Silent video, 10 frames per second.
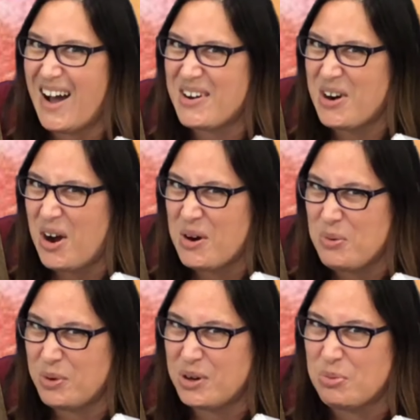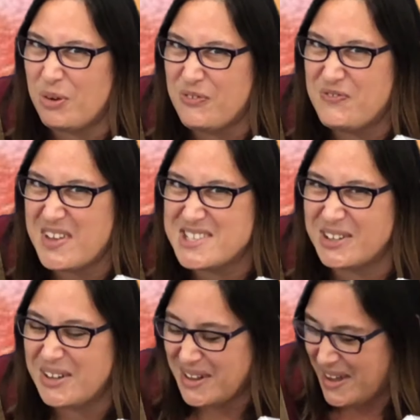our artwork will
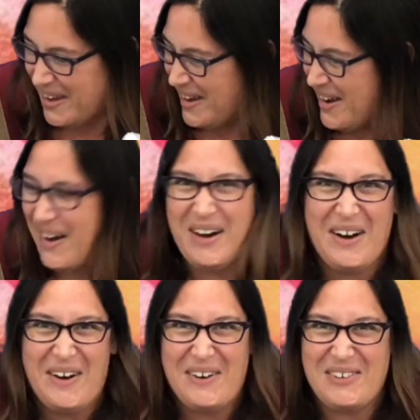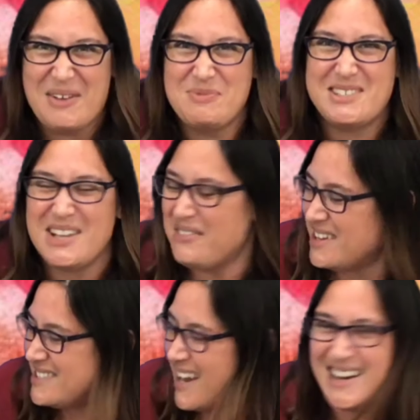fizzle. Oh, I'm so
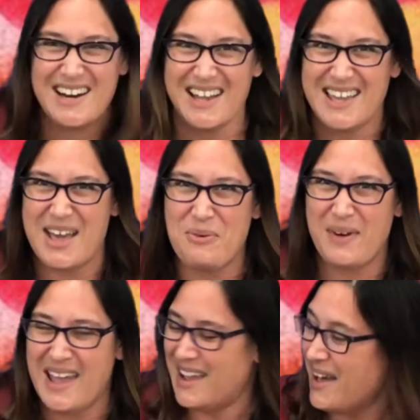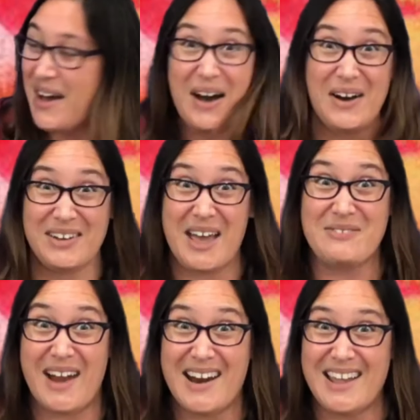excited, I can't wait. Okay,
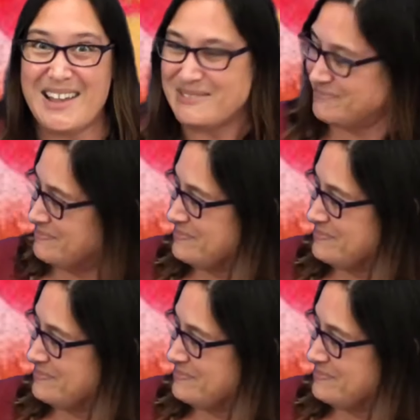ready?